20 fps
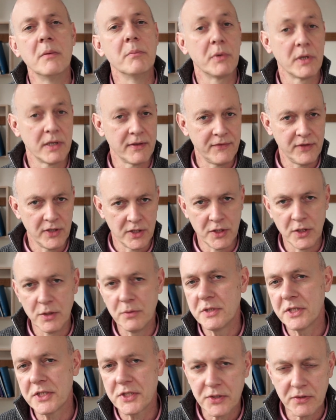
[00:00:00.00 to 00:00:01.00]
But if you're
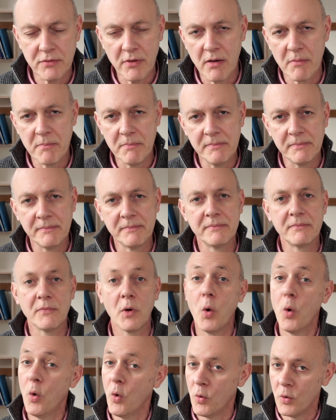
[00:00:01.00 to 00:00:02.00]
new to Scrum
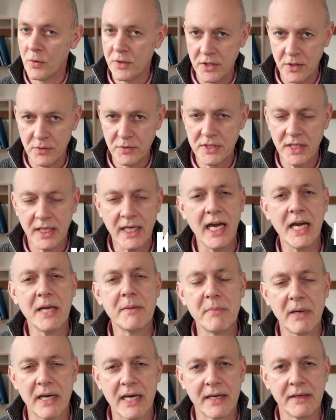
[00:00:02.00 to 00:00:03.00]
or new to
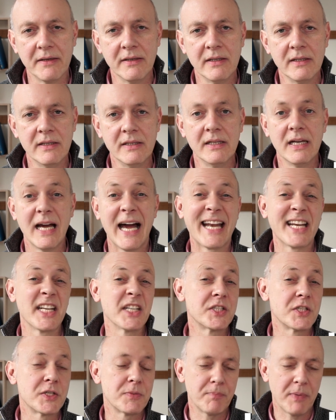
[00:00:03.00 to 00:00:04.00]
Kanban, and
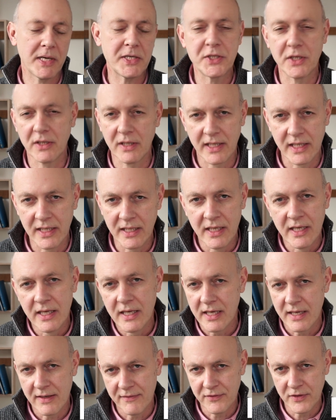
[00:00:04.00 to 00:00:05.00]
especially
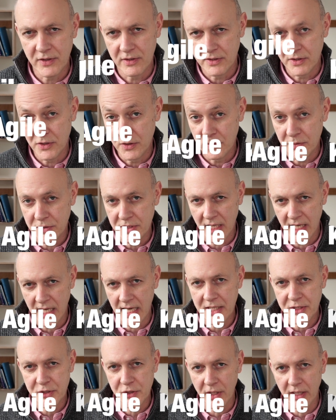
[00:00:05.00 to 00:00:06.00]
if you're new to
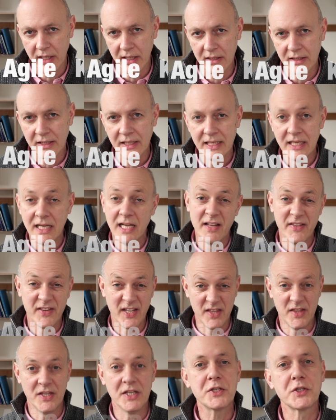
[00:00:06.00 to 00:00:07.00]
Agile,
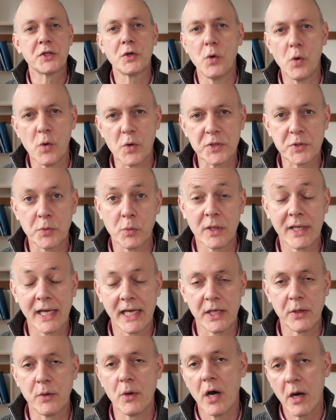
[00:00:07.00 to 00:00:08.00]
then this course will
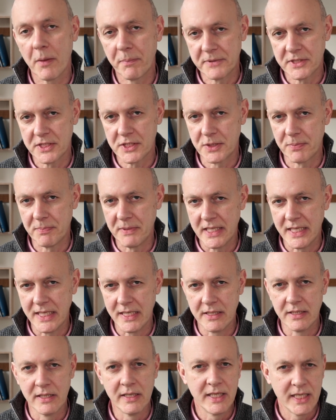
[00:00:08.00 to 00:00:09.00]
get you up to
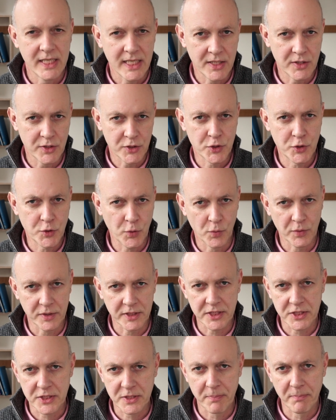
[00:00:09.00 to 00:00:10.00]
speed in the
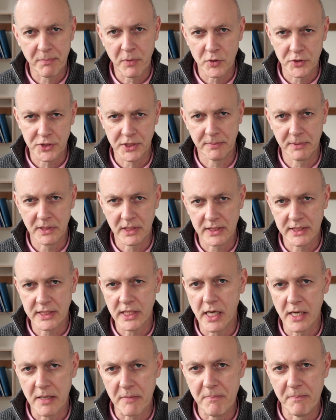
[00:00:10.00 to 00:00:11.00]
shortest possible
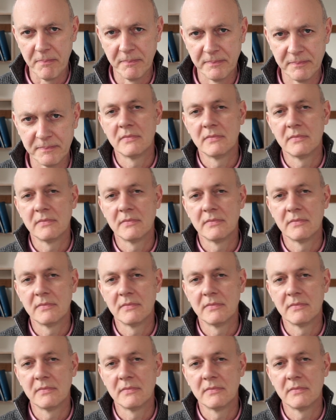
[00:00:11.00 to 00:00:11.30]
time.